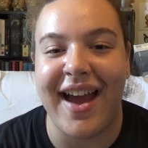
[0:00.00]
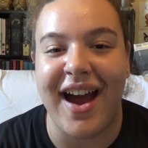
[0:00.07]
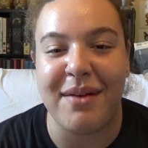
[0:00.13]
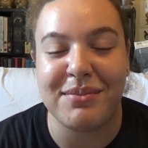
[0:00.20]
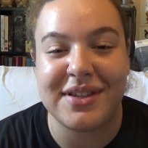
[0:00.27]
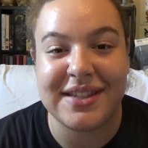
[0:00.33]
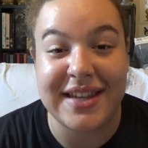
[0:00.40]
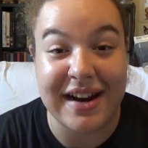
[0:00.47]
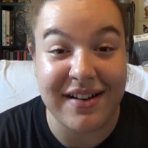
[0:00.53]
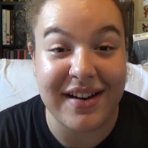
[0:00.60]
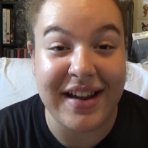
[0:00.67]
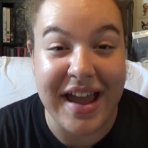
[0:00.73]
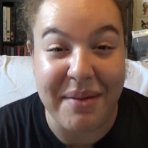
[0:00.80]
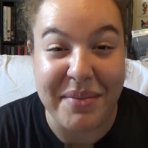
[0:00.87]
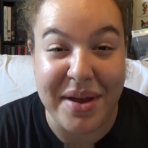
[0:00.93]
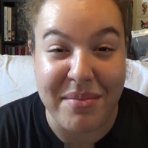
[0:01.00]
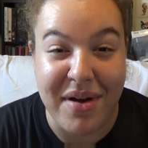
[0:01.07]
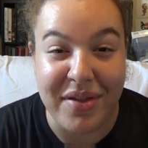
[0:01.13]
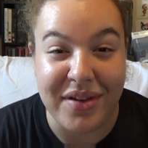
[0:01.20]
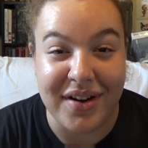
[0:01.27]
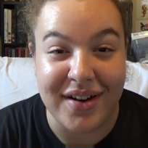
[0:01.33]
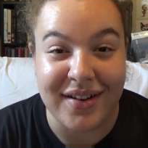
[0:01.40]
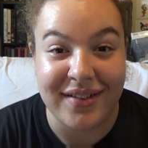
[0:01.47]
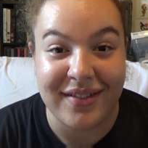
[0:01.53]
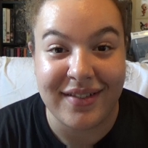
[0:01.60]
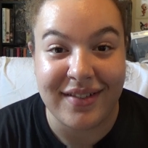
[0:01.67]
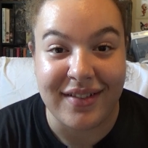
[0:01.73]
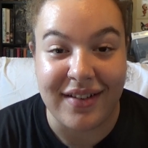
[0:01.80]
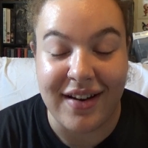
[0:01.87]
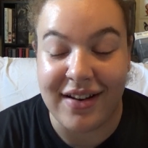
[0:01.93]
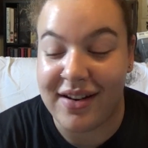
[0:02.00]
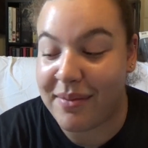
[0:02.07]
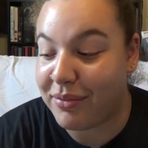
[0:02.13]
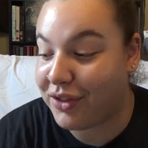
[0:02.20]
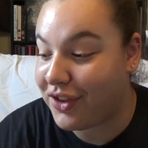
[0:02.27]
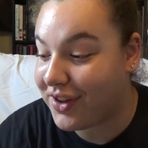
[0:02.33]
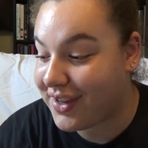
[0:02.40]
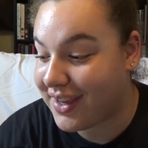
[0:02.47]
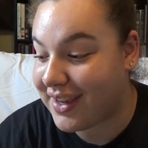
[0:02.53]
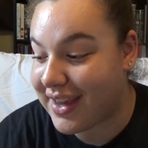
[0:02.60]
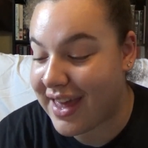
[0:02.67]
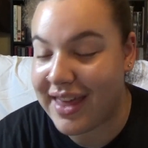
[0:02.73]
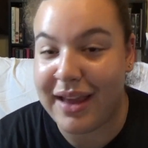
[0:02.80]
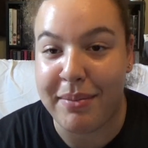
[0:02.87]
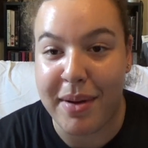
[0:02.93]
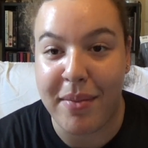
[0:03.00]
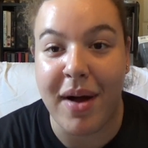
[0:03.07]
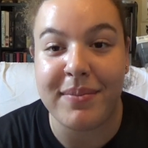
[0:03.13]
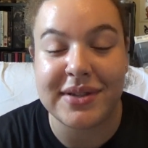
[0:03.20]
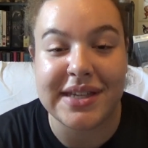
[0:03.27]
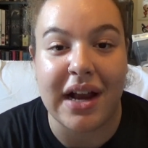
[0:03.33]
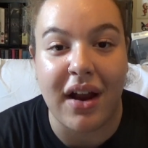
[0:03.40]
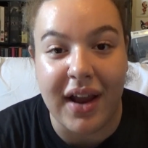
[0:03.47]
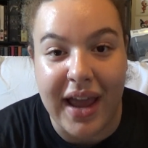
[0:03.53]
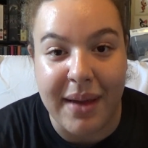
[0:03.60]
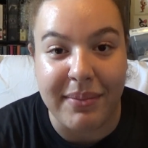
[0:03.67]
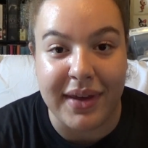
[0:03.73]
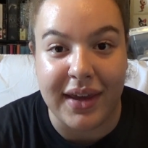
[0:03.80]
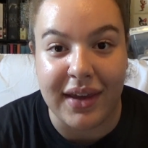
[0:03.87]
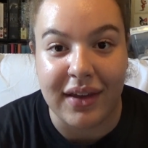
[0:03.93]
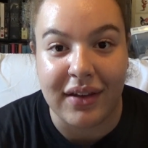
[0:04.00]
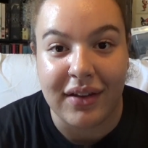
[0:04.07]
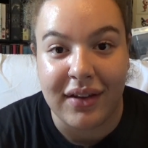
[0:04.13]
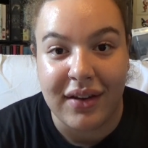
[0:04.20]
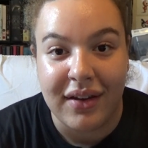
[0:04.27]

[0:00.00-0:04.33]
I'm staring at my mother. And I'm looking, like, my mom's staring at me.